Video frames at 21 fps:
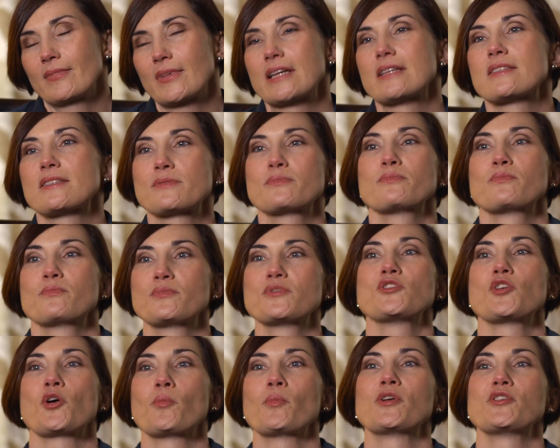it's
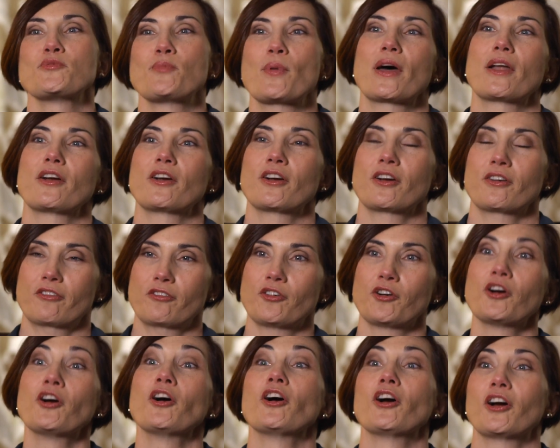so much better
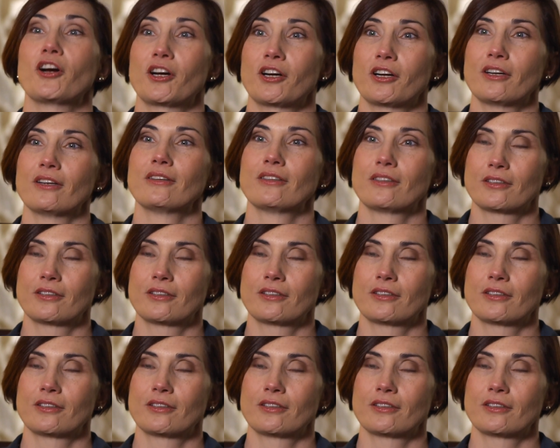for her,